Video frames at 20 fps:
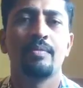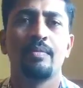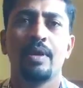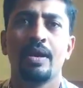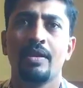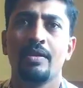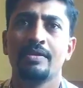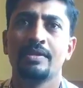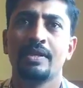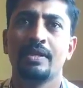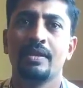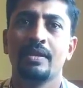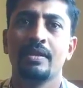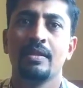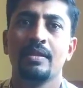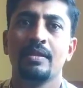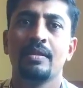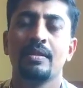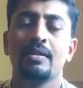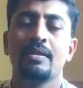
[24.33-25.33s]

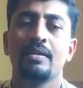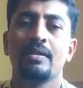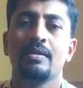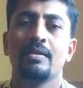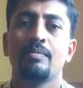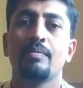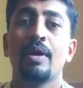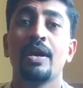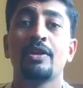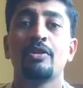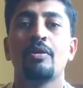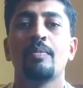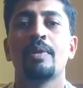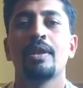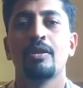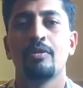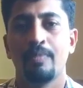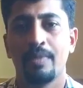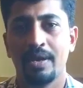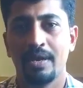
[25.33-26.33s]
biological
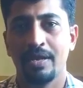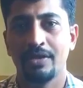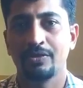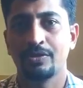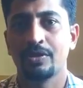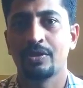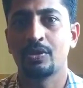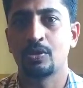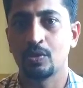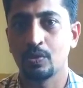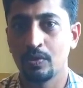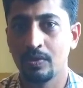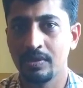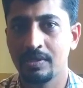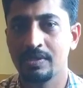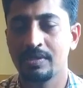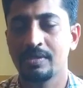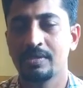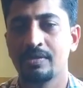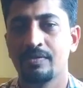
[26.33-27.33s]
binomial nomenclature
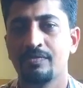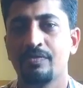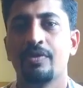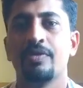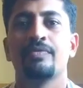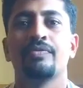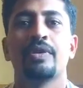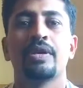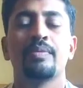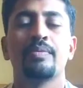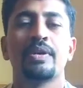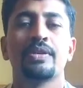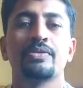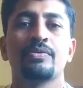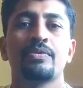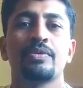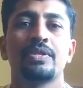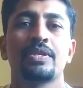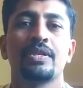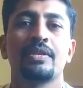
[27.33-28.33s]
rules for 5
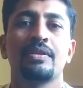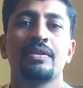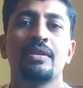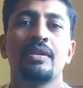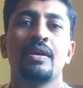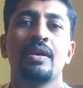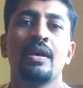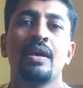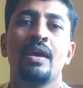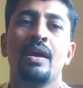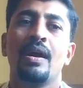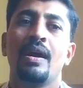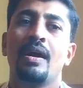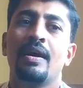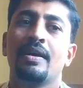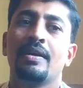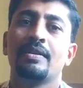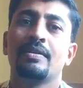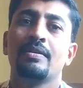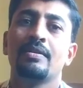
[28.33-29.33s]
marks question,
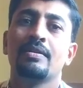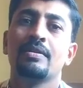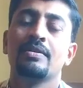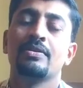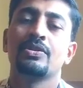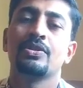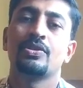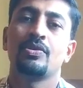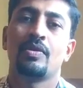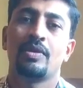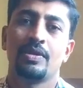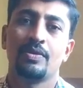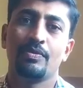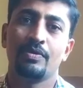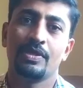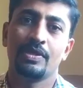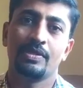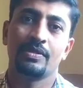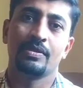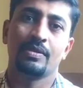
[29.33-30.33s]
and short
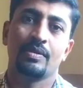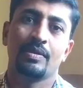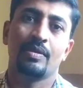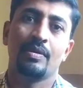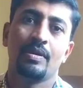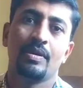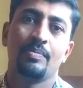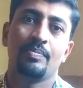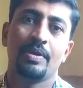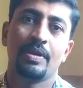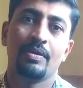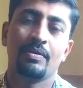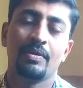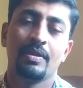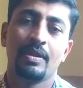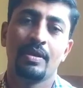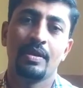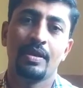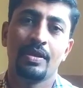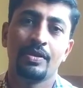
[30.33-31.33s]
notes,
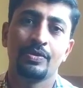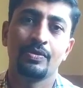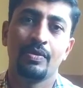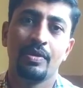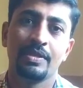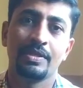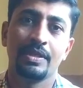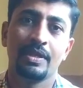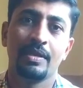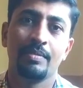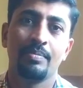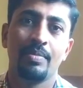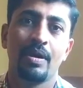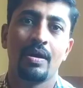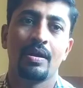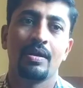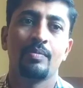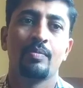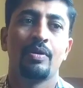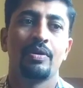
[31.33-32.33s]
particularly a zoological
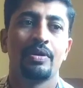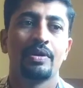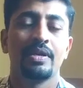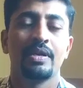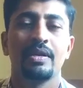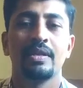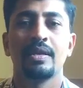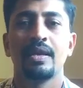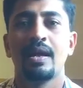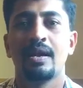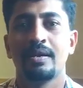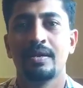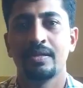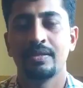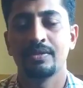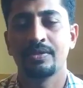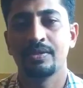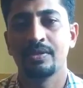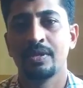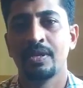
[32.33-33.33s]
park, botanical
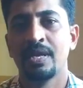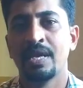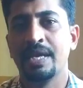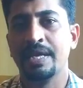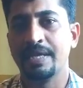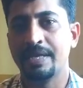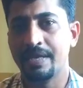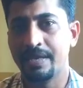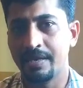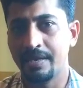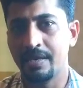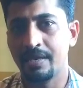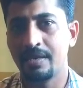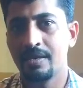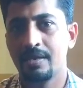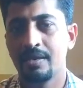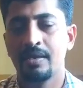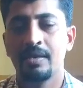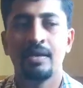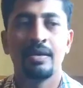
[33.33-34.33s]
gardens,
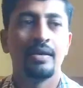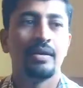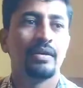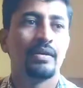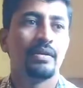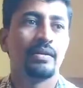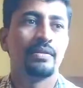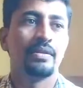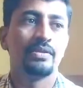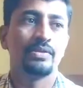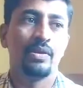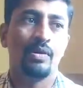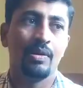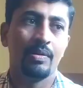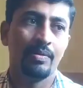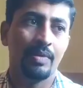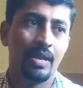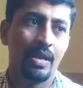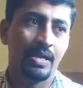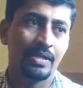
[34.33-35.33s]
key. These
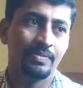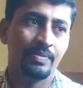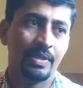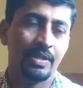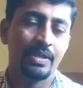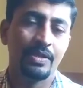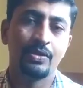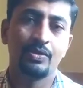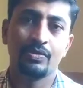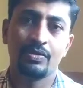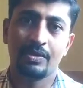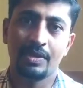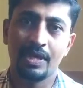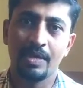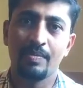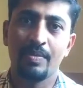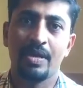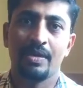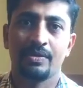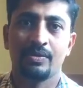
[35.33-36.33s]
all will ask for the
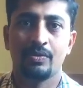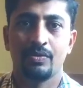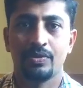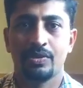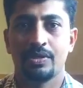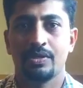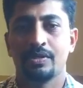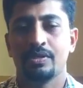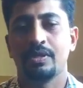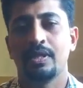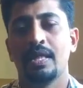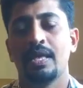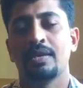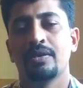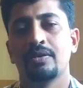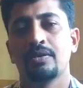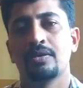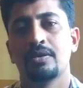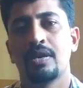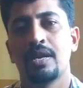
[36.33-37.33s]
3 marks questions,
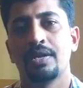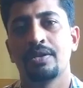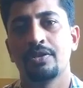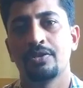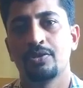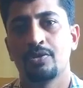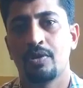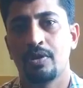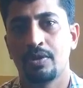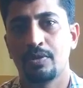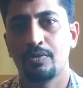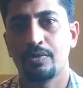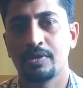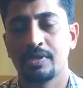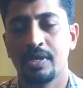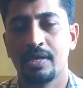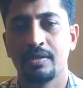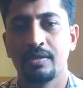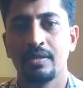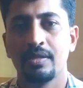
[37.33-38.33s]
like write a short
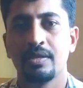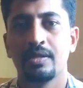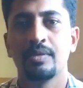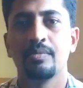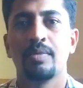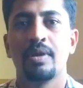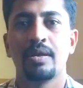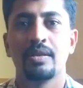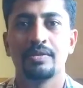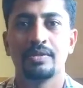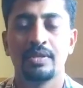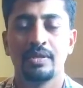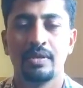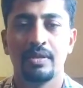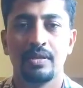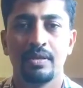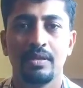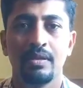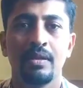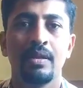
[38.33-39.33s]
notes on the
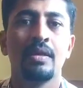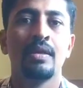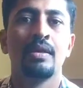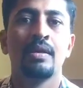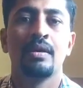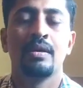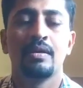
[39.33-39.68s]
biological